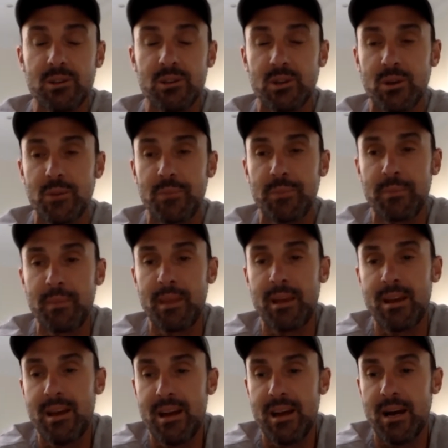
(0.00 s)
So
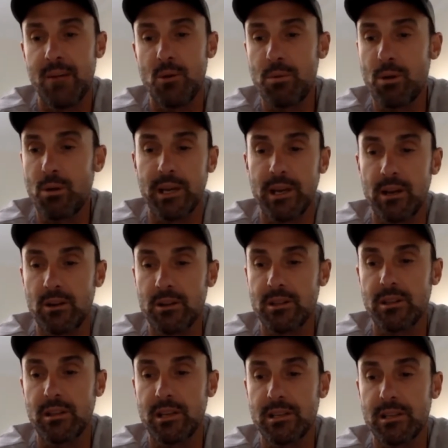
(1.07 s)
we'll probably get
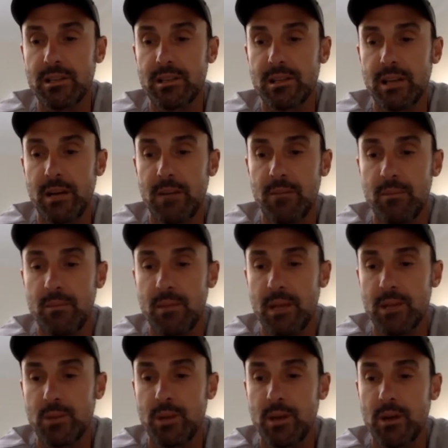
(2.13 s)
onto this
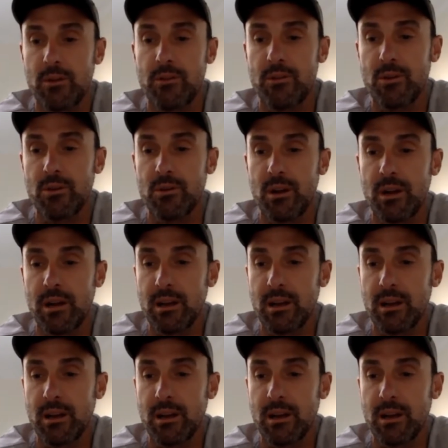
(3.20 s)
as we go through. Like,